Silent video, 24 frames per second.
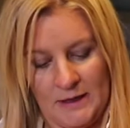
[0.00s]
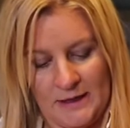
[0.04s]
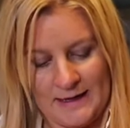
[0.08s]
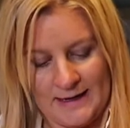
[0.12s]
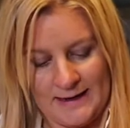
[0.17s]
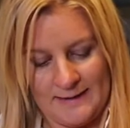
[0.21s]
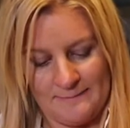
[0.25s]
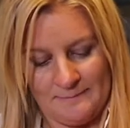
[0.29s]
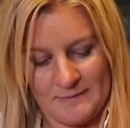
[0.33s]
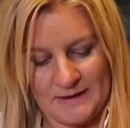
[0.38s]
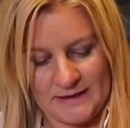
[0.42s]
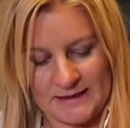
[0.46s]

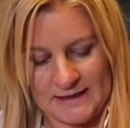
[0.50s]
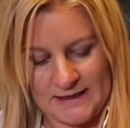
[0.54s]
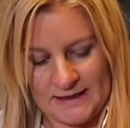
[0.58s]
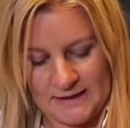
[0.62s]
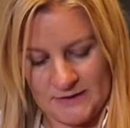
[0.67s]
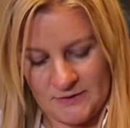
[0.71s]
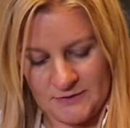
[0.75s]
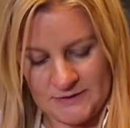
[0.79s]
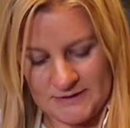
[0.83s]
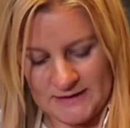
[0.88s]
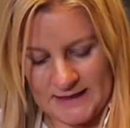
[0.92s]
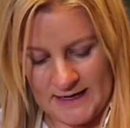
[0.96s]
like I
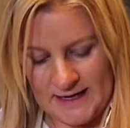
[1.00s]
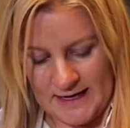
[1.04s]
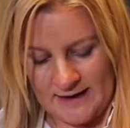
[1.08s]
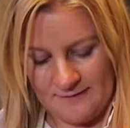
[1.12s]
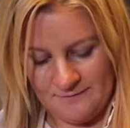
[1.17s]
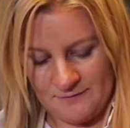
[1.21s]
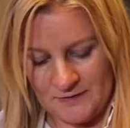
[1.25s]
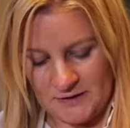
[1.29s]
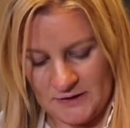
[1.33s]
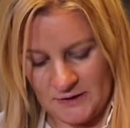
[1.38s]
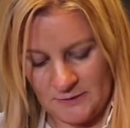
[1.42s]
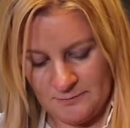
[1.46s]
used to
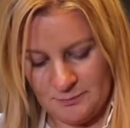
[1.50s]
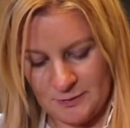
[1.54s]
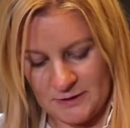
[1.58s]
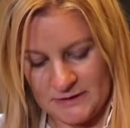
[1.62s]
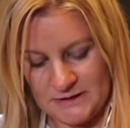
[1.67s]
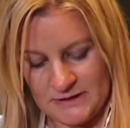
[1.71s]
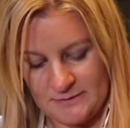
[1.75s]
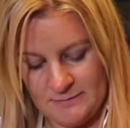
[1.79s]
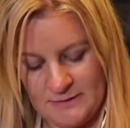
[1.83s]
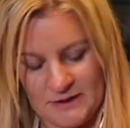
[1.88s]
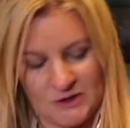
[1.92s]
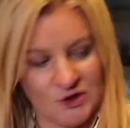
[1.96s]
have, then you
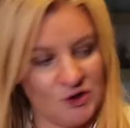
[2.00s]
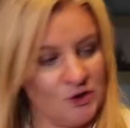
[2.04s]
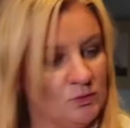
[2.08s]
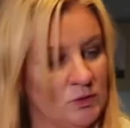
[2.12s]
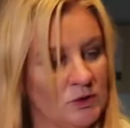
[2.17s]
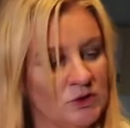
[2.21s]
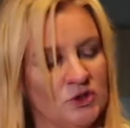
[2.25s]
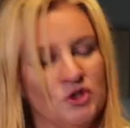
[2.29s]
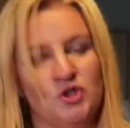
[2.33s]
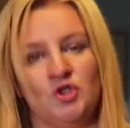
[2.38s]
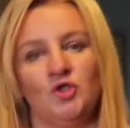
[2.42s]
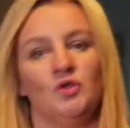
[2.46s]

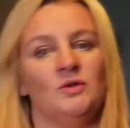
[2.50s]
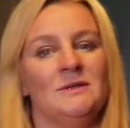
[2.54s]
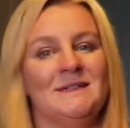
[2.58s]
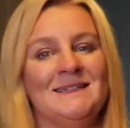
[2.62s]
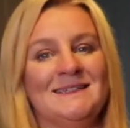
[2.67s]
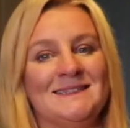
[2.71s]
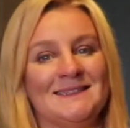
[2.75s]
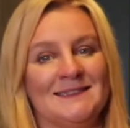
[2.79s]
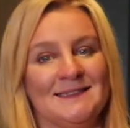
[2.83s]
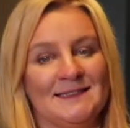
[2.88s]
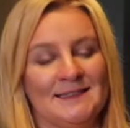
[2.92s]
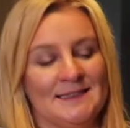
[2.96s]
want to do
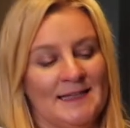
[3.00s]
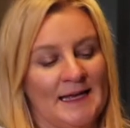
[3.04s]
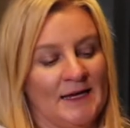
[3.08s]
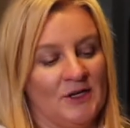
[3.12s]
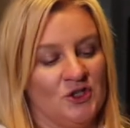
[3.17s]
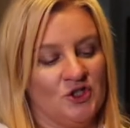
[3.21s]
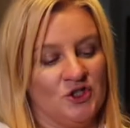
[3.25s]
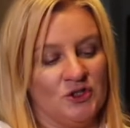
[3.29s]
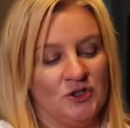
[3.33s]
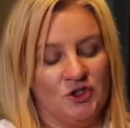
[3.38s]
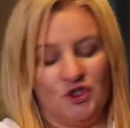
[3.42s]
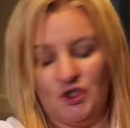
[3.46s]
these in
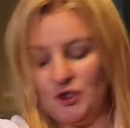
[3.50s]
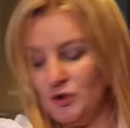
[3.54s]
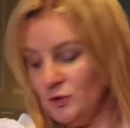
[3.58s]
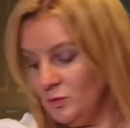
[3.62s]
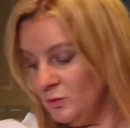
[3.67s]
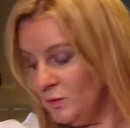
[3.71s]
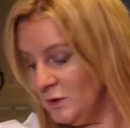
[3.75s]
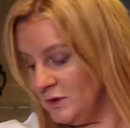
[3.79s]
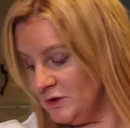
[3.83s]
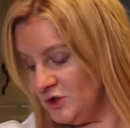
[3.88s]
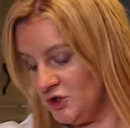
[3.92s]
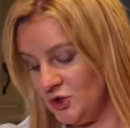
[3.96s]
sections. You don't
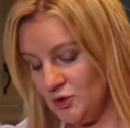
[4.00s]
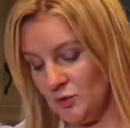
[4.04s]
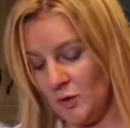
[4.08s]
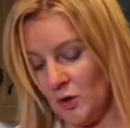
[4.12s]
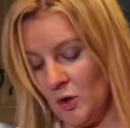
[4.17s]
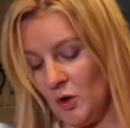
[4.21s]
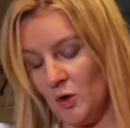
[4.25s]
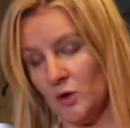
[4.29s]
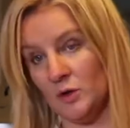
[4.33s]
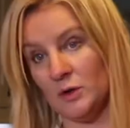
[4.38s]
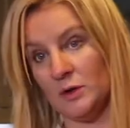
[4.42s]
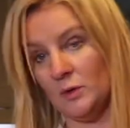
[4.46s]
want to do
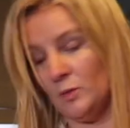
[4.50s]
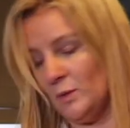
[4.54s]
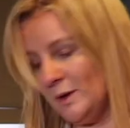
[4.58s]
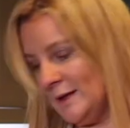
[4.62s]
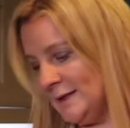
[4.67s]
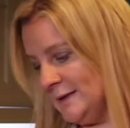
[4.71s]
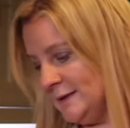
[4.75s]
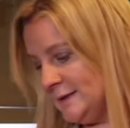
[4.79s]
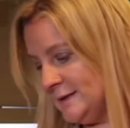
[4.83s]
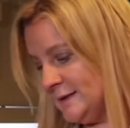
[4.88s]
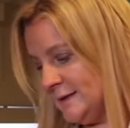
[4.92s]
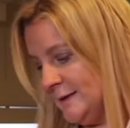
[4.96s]
it all at
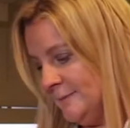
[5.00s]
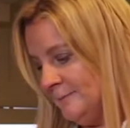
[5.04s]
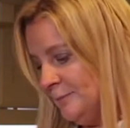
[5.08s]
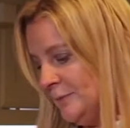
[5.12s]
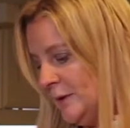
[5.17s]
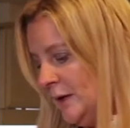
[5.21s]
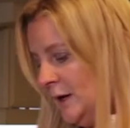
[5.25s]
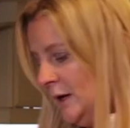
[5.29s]
once.